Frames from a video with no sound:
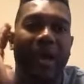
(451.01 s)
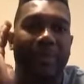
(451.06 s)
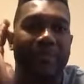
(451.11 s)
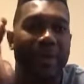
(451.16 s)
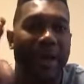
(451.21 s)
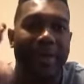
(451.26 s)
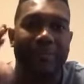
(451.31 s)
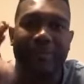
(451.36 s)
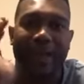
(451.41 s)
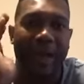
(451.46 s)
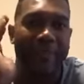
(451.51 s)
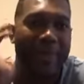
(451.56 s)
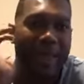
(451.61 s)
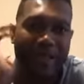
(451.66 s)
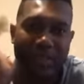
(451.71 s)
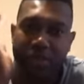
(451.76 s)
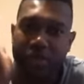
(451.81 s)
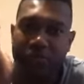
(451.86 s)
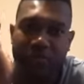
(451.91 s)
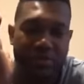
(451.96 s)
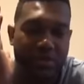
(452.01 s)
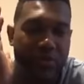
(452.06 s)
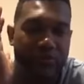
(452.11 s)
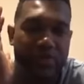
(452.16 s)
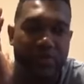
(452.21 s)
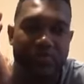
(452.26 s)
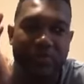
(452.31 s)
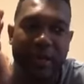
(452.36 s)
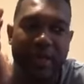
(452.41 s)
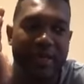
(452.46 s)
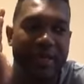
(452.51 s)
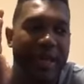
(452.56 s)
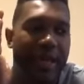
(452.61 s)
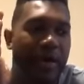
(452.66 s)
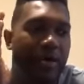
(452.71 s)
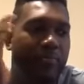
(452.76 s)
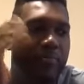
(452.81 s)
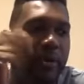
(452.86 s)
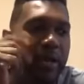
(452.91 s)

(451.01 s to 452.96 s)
I'm, I'm I'm at youth service right now,